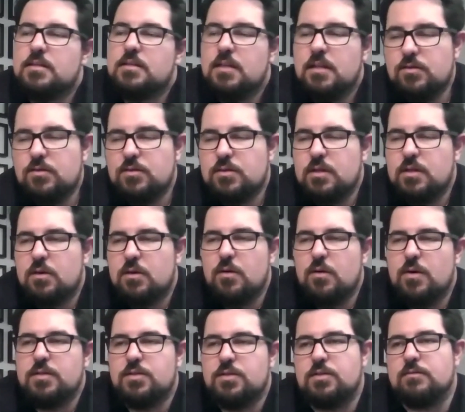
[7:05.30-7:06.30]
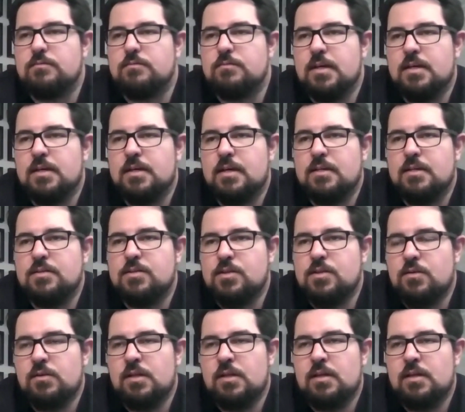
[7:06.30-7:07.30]
An interesting question, and
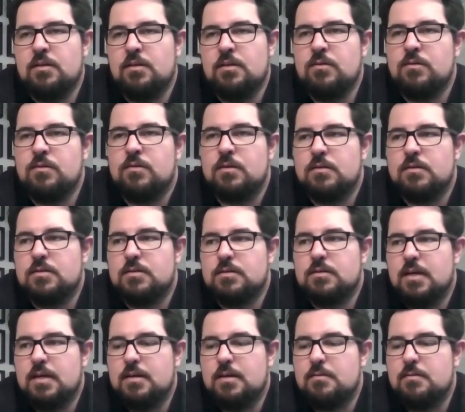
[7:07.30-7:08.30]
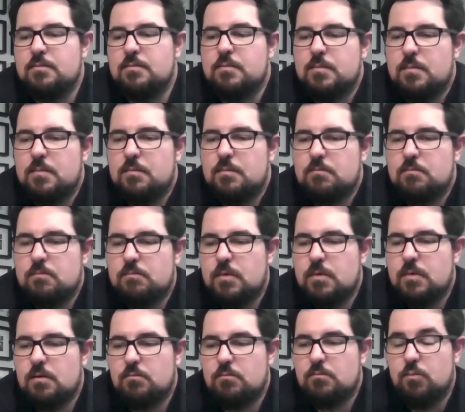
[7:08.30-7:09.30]
certainly I know that,
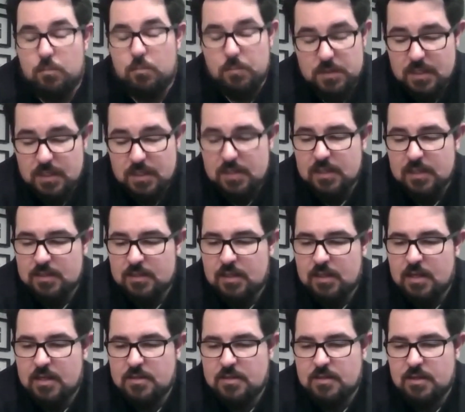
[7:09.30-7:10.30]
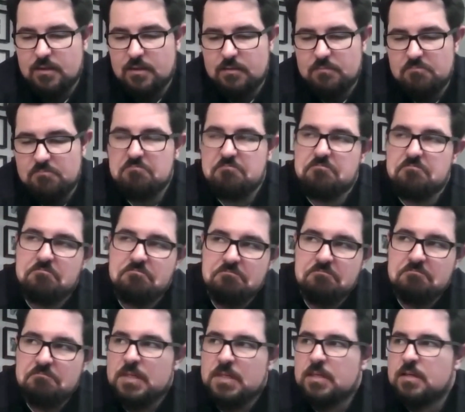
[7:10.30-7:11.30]
or particularly in the last, say,
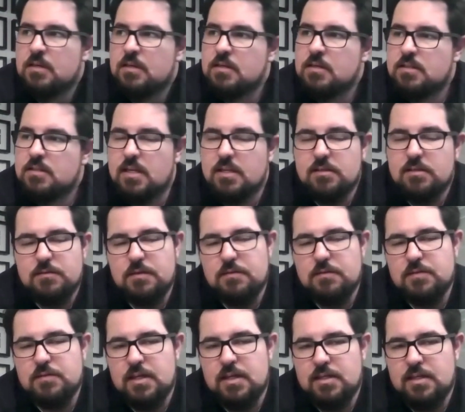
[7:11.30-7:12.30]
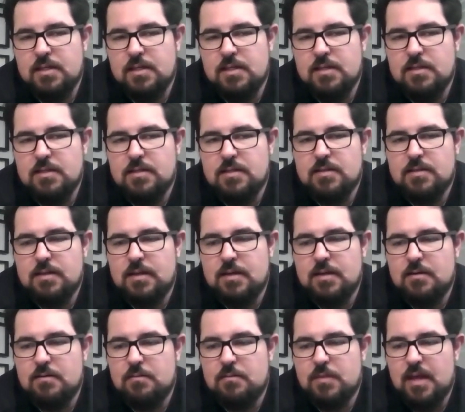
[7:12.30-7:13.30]
10 to 15 years,
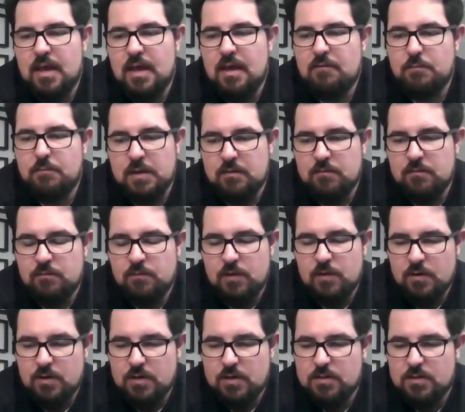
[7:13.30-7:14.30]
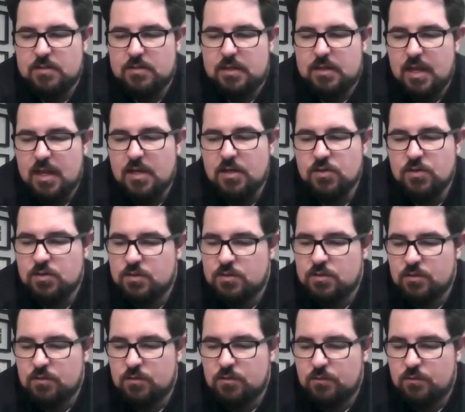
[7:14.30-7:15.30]
there have been various
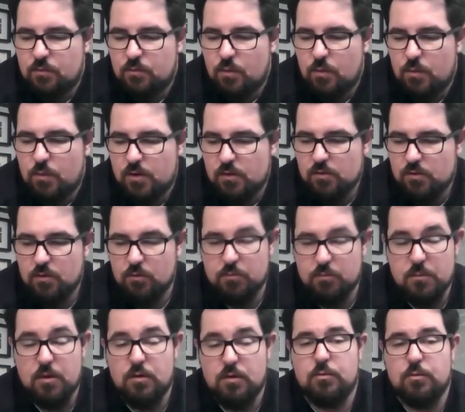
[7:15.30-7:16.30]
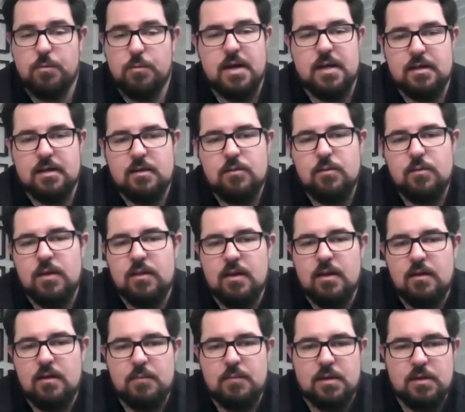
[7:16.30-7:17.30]
occasions of what we could call moral panic, where there
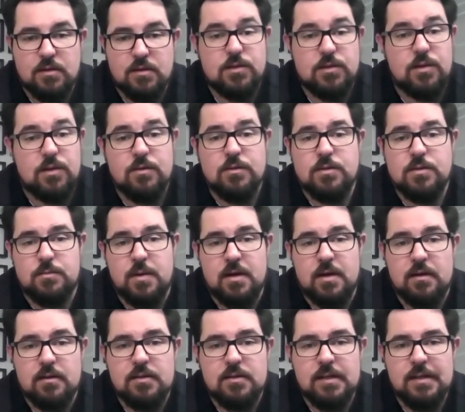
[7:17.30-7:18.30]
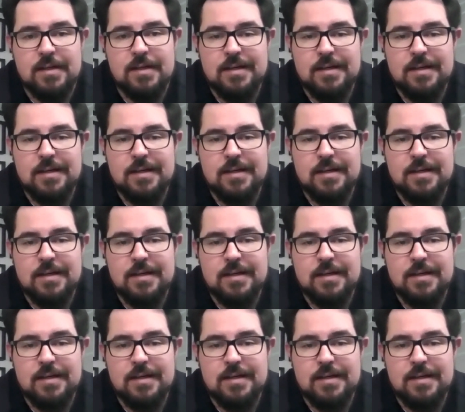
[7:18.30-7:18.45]
have been concerns about